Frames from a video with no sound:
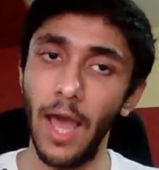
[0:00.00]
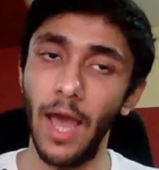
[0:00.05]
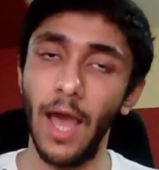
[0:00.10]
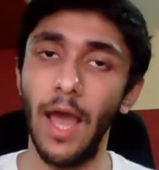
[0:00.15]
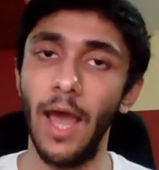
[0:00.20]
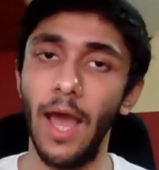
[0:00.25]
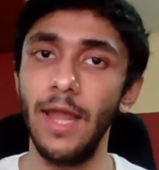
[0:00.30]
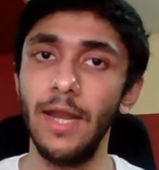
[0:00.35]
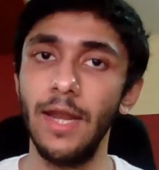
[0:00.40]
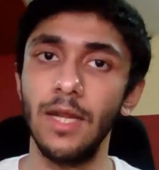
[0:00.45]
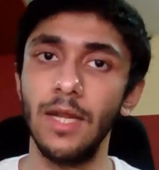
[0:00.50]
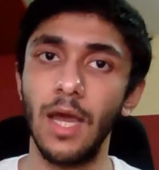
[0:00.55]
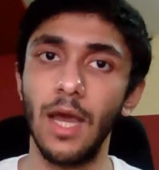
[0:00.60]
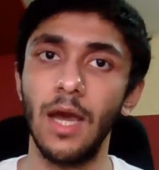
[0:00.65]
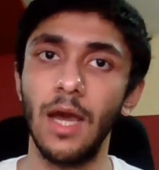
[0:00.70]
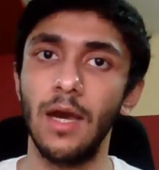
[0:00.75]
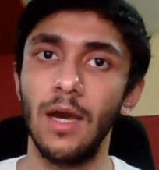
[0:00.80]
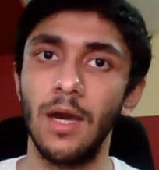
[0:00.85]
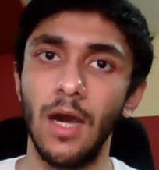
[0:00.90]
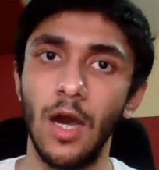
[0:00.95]
and
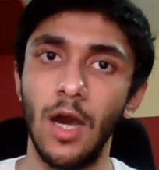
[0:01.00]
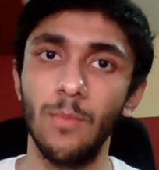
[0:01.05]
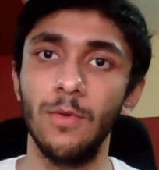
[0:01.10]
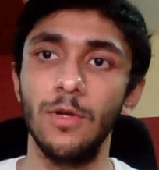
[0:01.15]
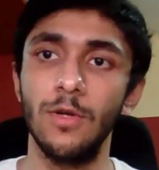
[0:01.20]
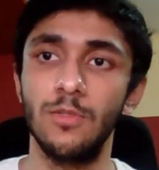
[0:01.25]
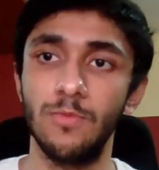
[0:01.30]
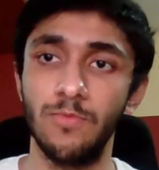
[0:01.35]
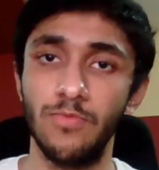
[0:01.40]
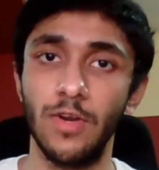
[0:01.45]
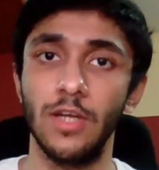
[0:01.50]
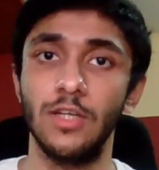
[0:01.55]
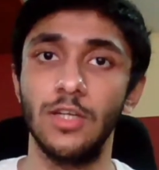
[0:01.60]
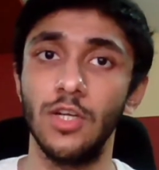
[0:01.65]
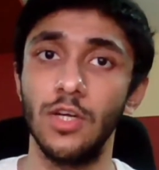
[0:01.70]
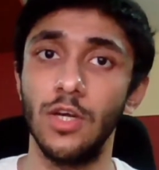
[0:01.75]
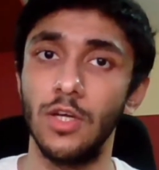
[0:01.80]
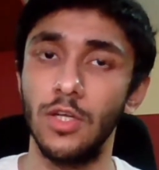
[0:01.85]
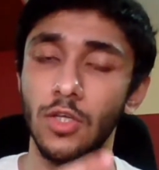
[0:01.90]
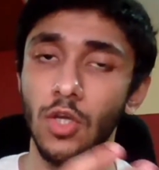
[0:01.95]
how much
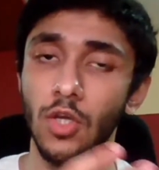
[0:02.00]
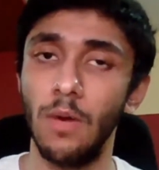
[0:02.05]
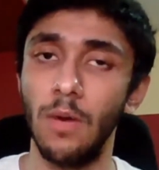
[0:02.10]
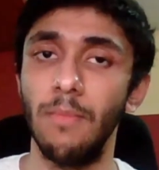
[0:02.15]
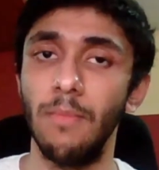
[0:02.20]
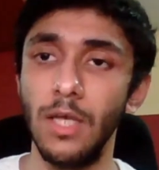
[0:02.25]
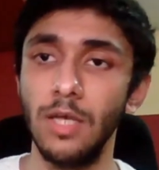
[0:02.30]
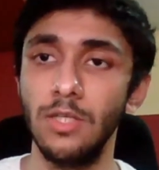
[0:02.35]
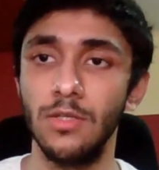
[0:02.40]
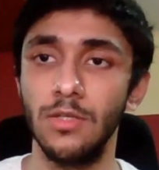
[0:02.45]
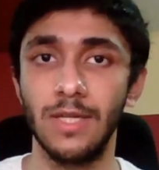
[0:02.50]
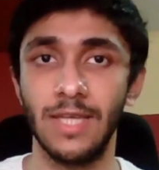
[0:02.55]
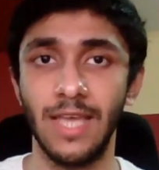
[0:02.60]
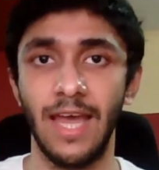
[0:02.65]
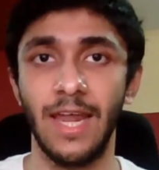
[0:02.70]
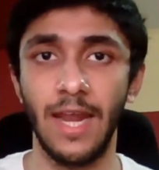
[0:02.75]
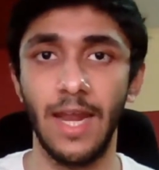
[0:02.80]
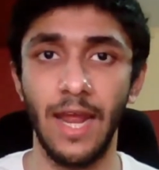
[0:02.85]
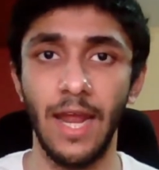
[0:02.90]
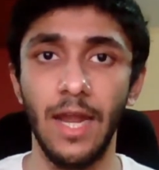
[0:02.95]
pressure your muscle
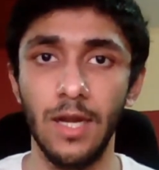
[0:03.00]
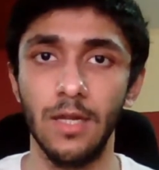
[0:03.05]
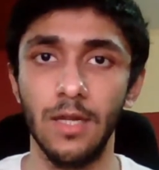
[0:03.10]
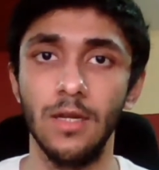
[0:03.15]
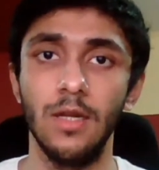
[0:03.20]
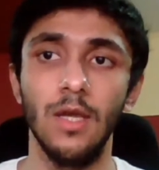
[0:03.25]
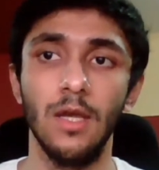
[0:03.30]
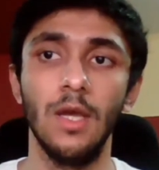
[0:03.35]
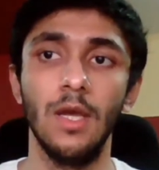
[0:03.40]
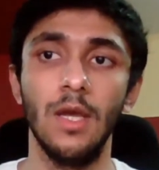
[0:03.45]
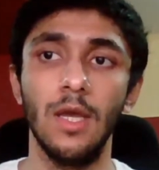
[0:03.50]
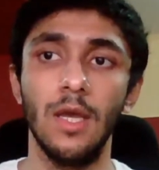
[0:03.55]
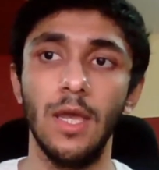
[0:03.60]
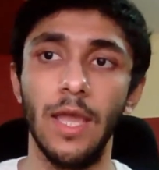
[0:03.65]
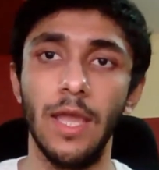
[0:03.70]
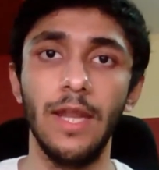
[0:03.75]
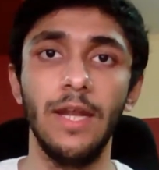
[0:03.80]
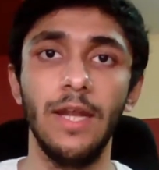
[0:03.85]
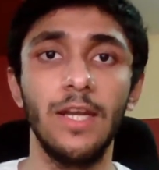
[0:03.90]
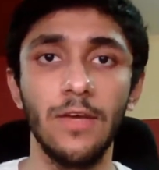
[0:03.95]
can handle
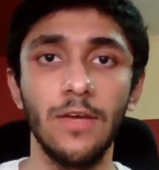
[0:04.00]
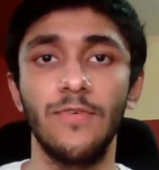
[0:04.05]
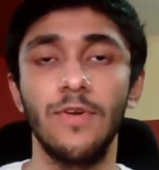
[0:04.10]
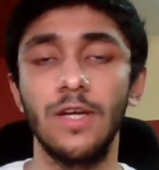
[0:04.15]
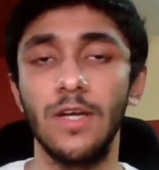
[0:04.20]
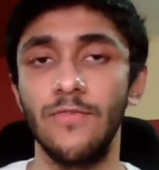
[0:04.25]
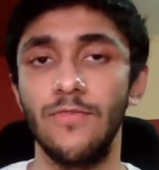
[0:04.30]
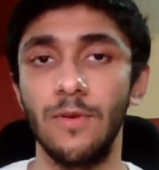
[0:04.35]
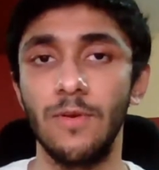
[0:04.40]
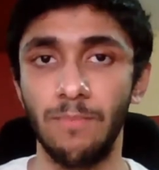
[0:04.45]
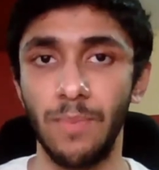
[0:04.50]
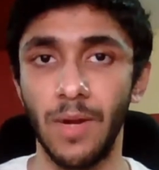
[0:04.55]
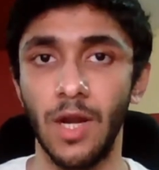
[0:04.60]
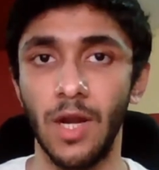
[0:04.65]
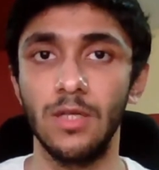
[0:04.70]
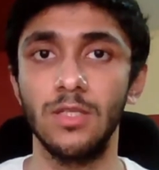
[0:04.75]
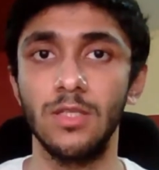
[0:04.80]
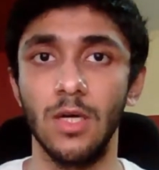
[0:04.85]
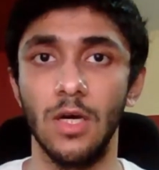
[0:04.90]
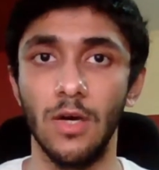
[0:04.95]
in different
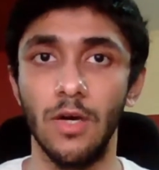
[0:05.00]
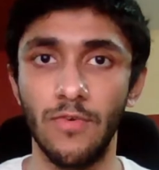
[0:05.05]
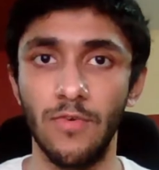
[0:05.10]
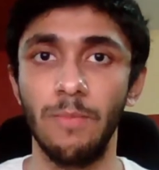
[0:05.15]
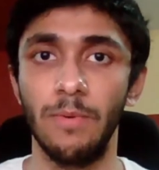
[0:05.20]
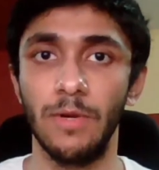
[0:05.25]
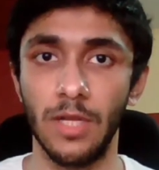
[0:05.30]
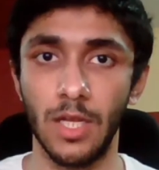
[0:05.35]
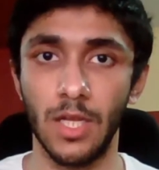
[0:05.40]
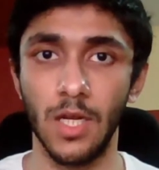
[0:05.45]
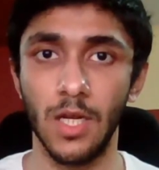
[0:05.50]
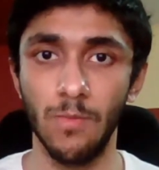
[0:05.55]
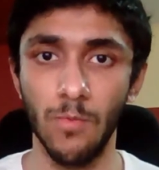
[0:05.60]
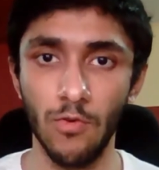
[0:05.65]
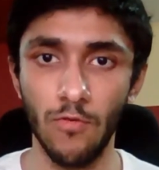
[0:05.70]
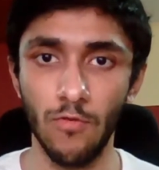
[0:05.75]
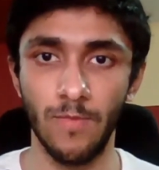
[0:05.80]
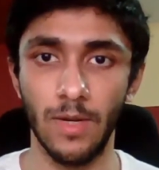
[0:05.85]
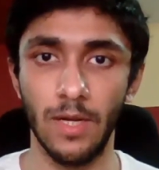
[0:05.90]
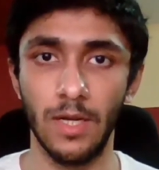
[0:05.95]
parts of a particular
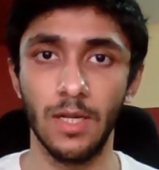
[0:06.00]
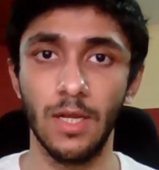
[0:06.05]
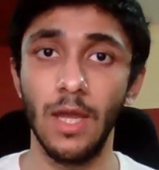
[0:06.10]
movement.